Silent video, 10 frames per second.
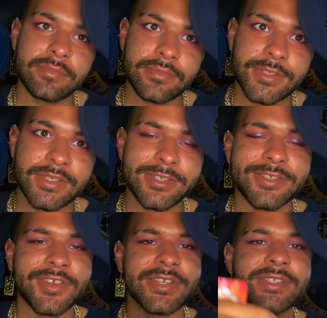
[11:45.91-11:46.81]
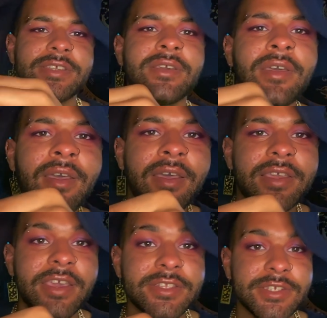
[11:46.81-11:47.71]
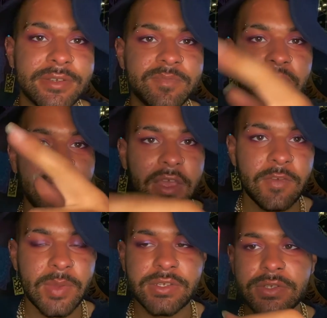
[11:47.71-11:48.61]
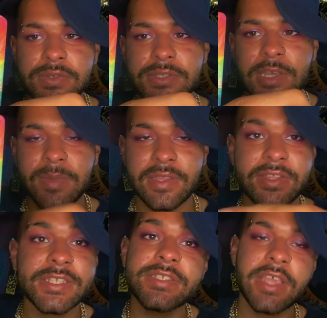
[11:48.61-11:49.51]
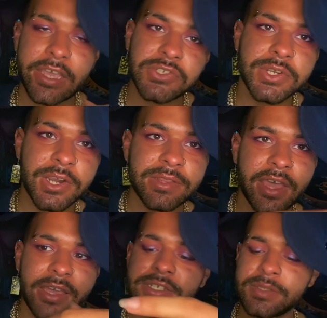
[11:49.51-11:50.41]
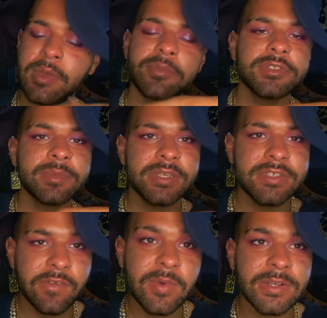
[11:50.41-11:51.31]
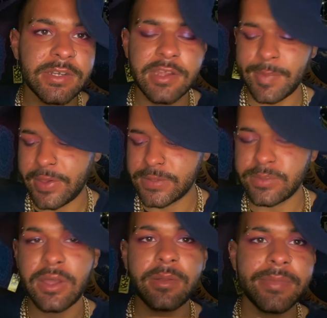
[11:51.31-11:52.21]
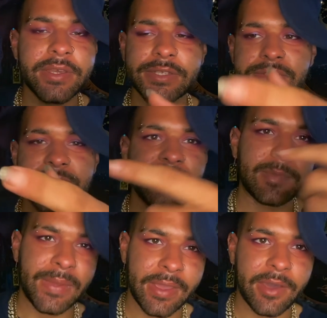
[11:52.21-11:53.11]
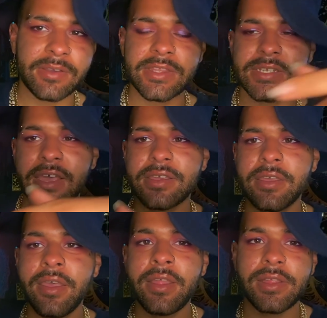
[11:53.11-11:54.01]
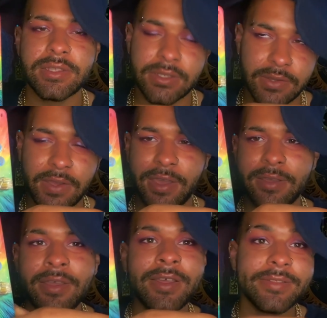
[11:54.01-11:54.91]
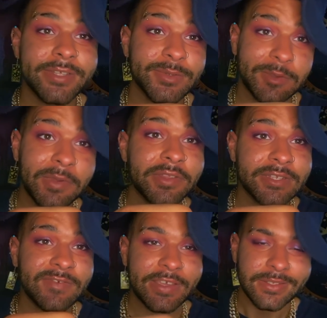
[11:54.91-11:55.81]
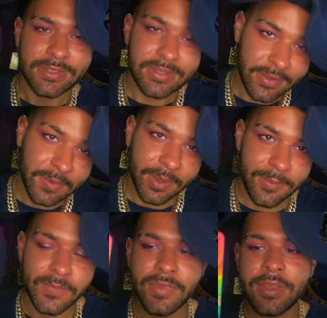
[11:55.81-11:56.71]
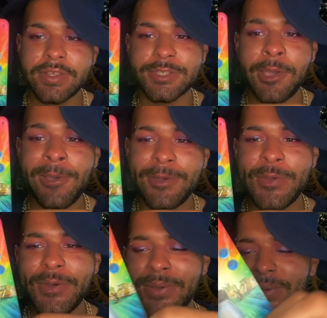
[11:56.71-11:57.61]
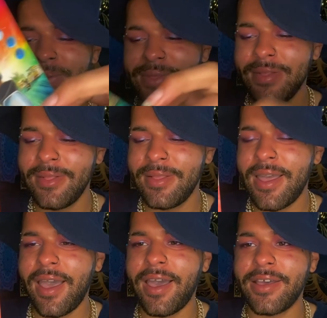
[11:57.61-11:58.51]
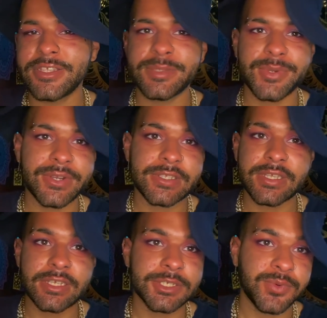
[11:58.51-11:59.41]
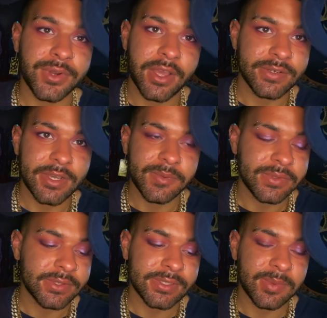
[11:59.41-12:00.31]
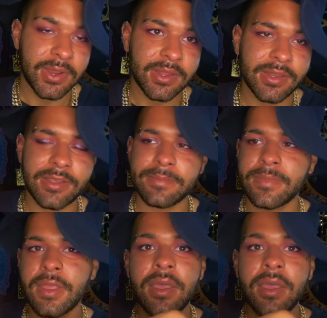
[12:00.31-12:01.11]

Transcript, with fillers: This is crazy, Cancer. Eight of Pentacles coming in. This is the extra card that I just mumbled to myself wanted to come out as well because it was flipping out in the deck. I was like, okay. And that's why I made this face. I was like, okay. So, Spirit says, we're not done with this spread, honey.